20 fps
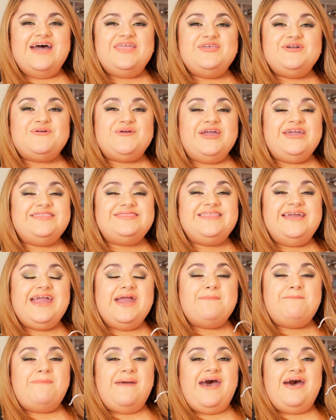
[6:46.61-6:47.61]
Now the
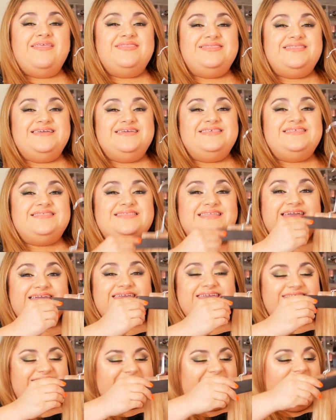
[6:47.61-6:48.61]
great thing about this
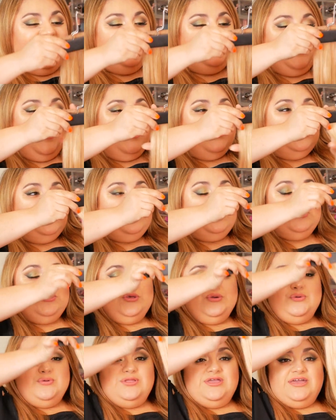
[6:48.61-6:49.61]
Niki set that
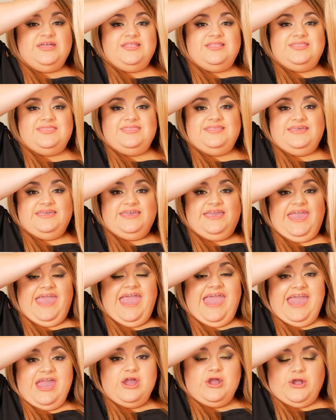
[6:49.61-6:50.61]
included
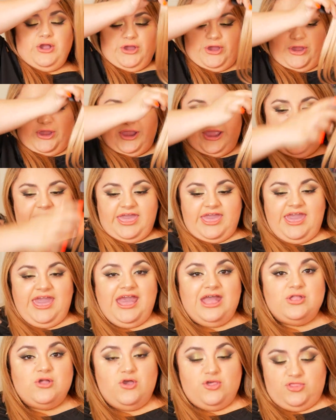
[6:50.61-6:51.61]
the hanger
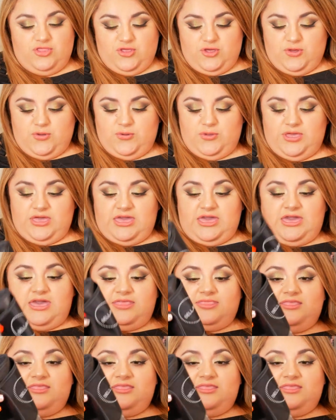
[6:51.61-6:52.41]
and also